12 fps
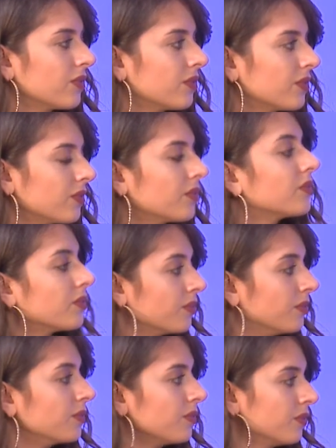
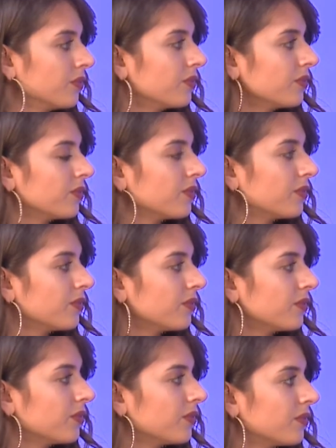
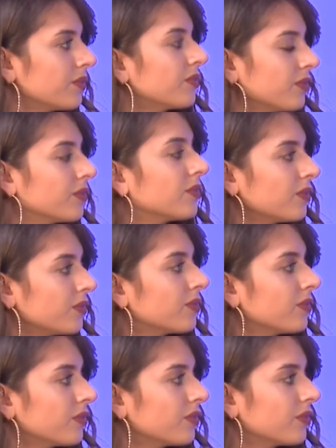
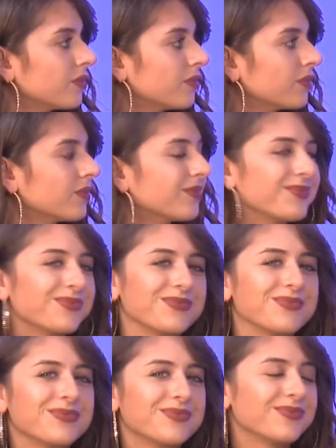
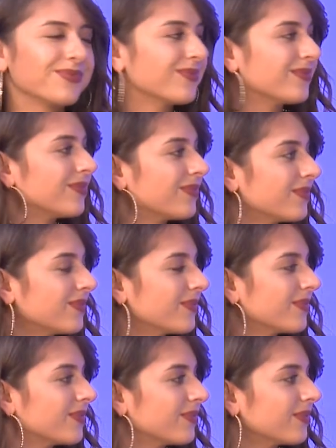
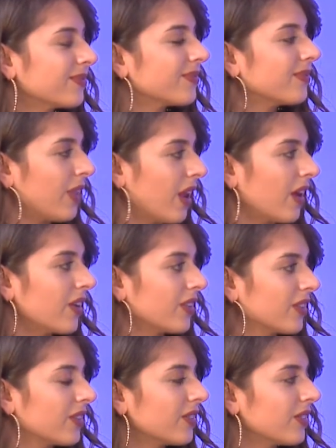
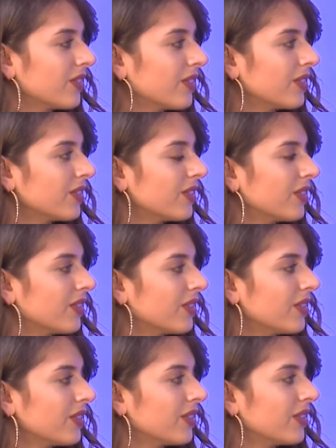
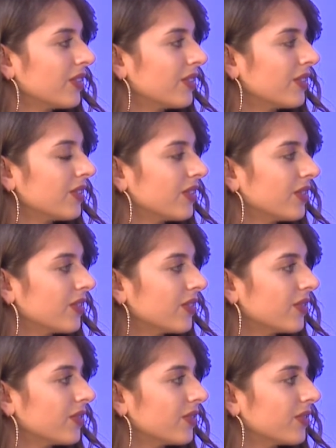(silent)